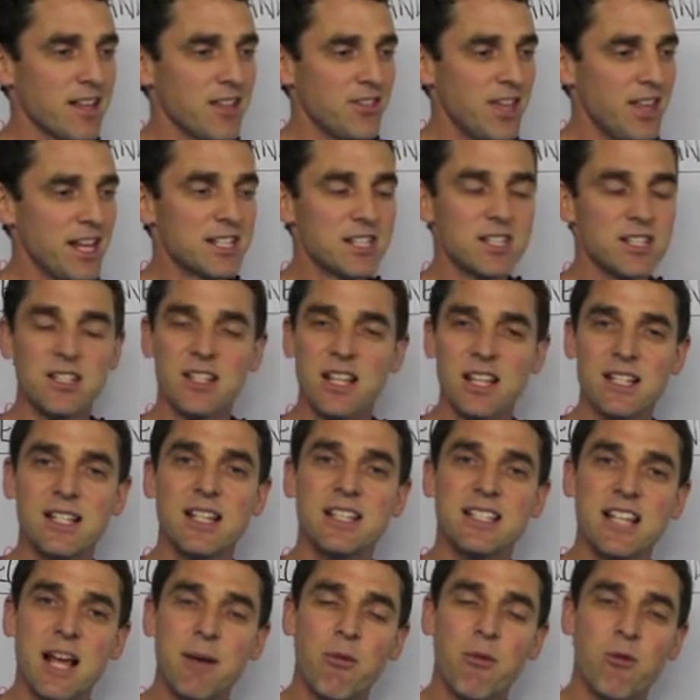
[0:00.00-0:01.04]

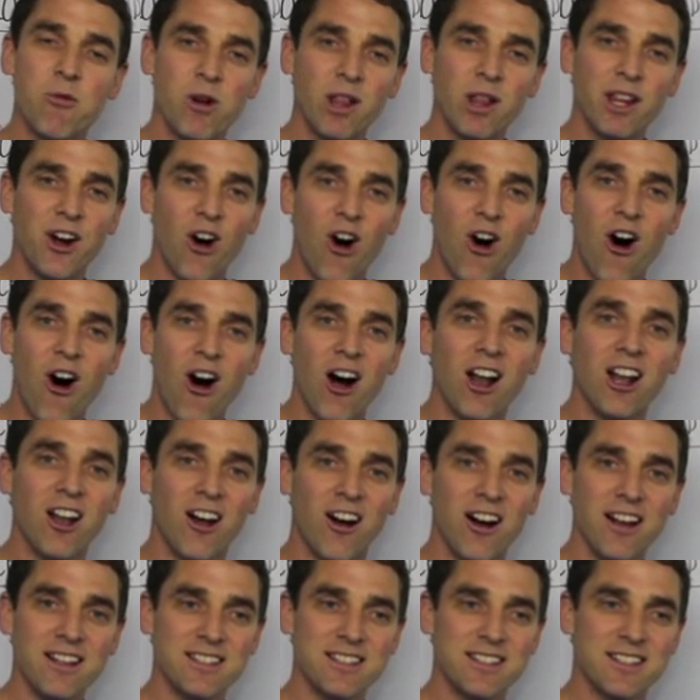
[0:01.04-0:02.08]
example really
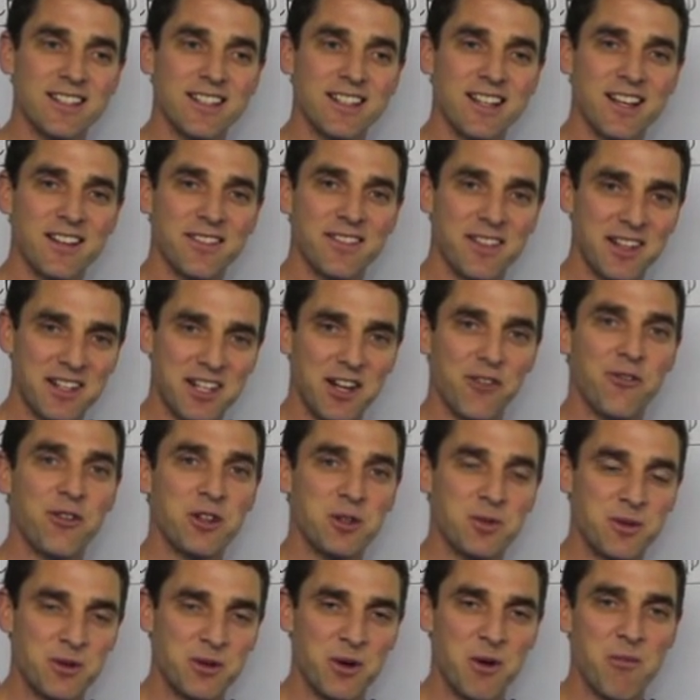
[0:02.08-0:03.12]
highlights the
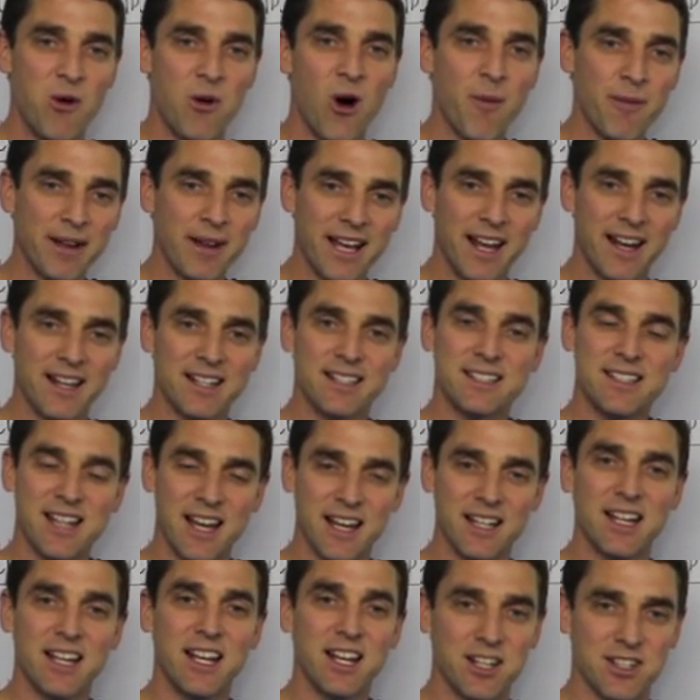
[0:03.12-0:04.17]
difference between biomechanics,
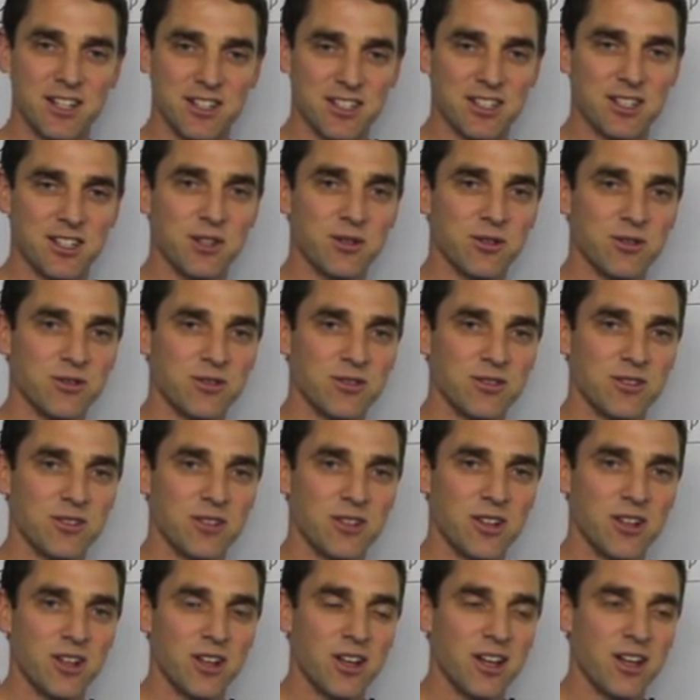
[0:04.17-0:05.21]
technique, and skill.
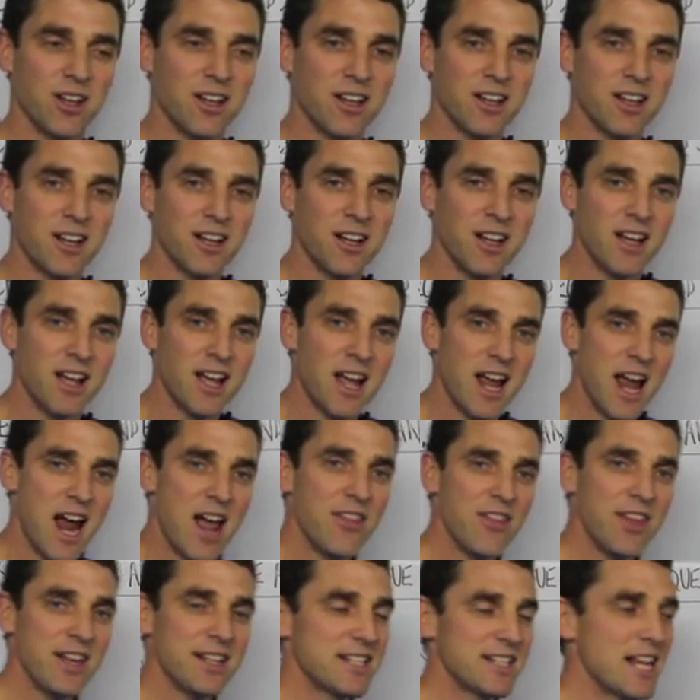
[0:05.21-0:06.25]

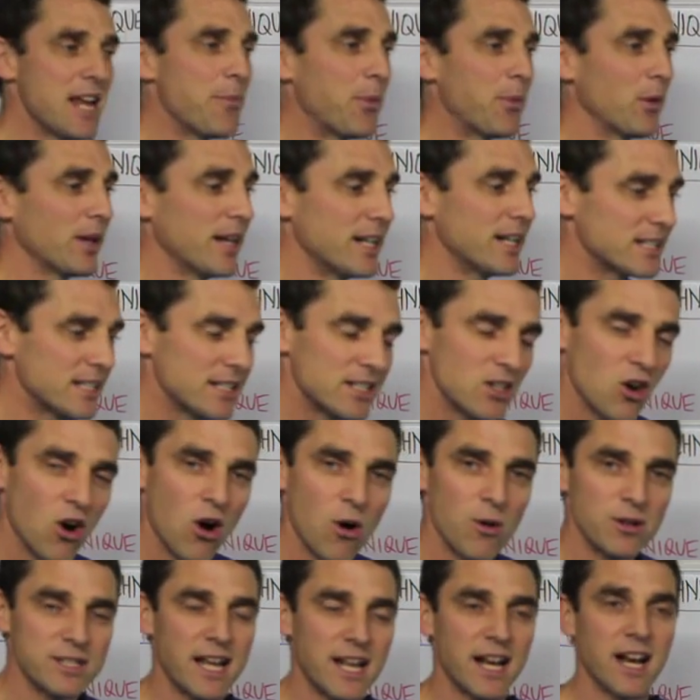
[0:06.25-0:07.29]
And the example is I
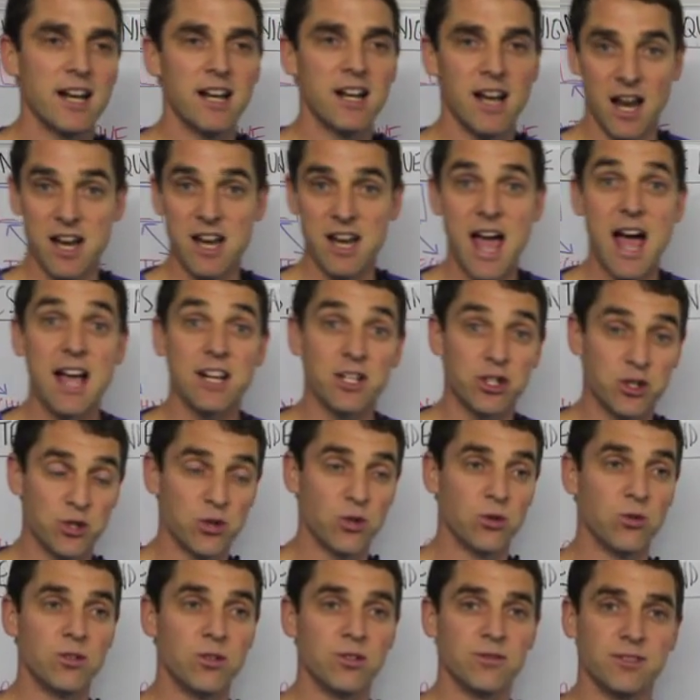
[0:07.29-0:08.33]
was at a
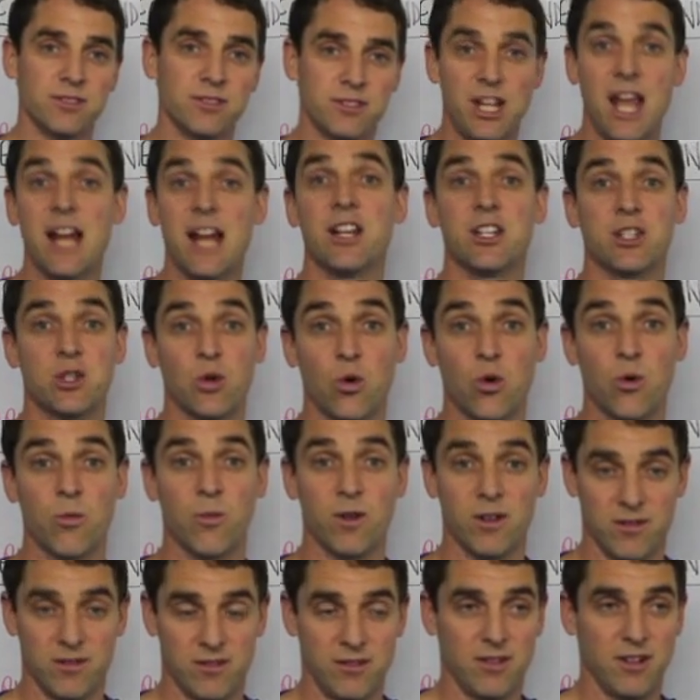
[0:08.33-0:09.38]
national tennis
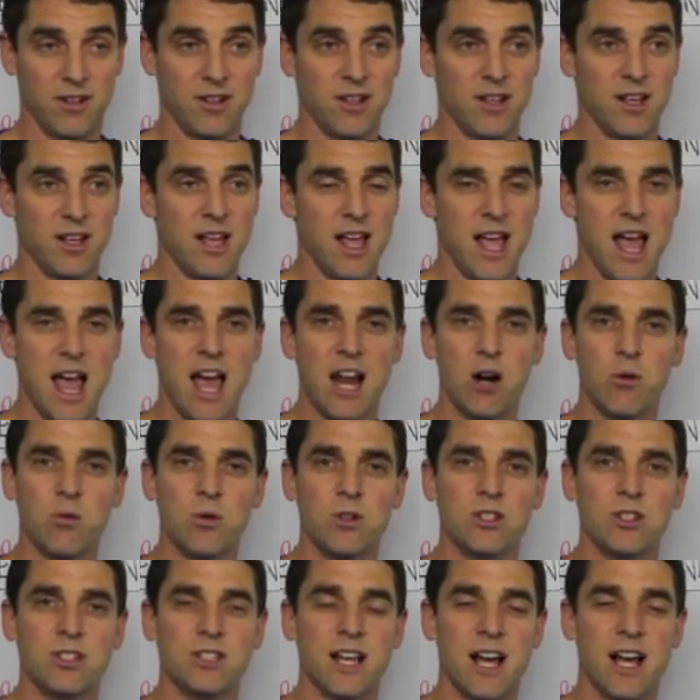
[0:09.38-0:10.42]
tournament, and it
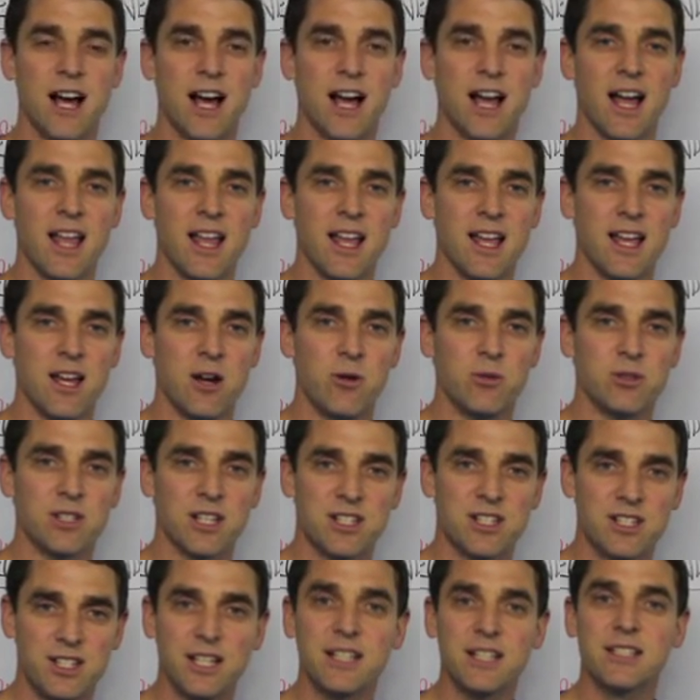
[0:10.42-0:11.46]
was a
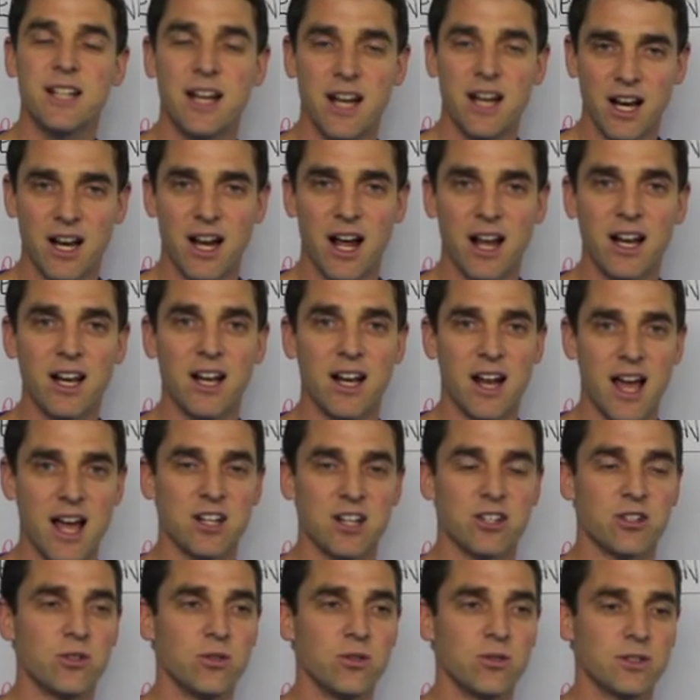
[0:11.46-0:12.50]
16 and under
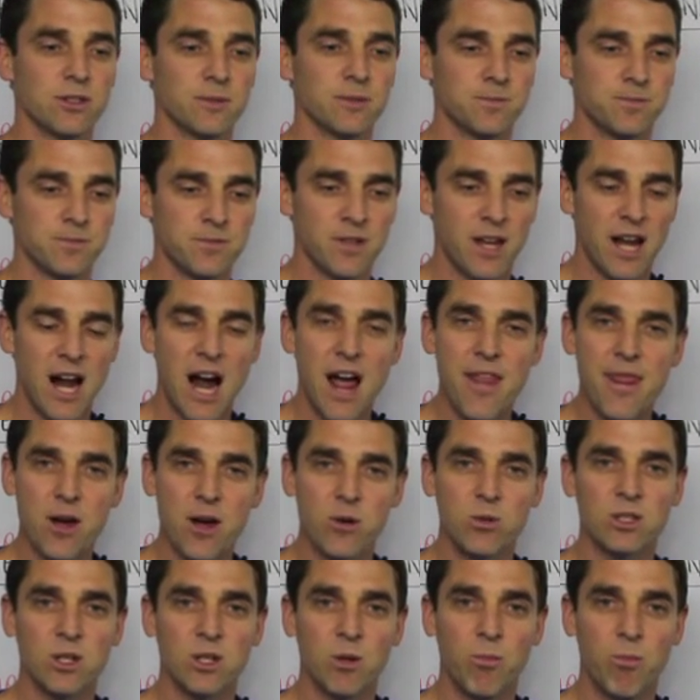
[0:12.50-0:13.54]
nationals, and there
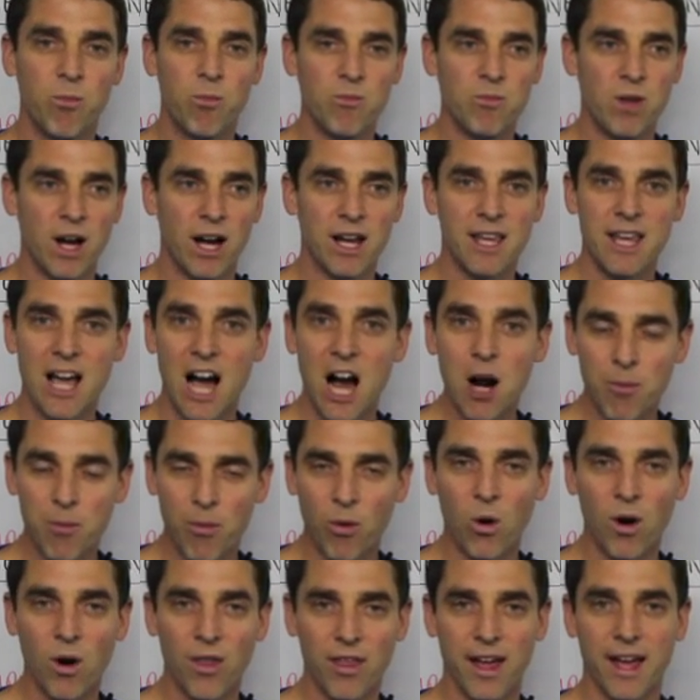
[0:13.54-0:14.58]
was a young
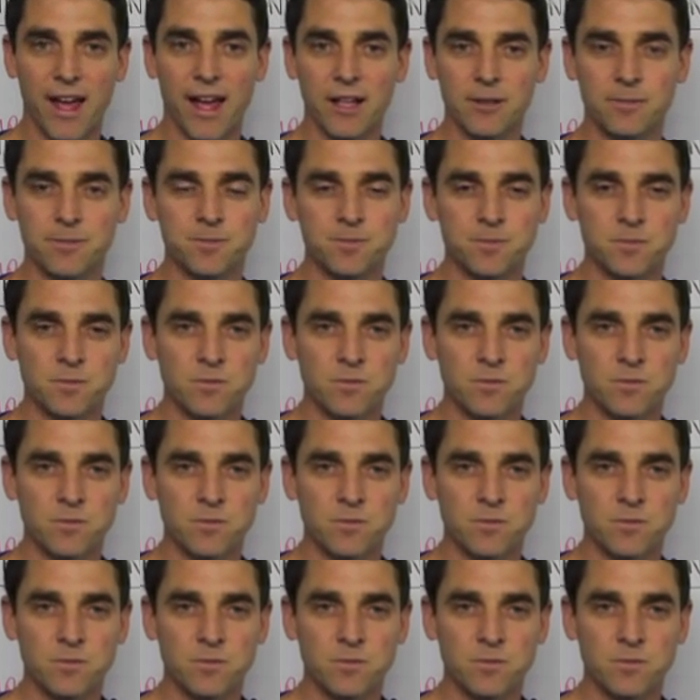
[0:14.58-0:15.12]
boy there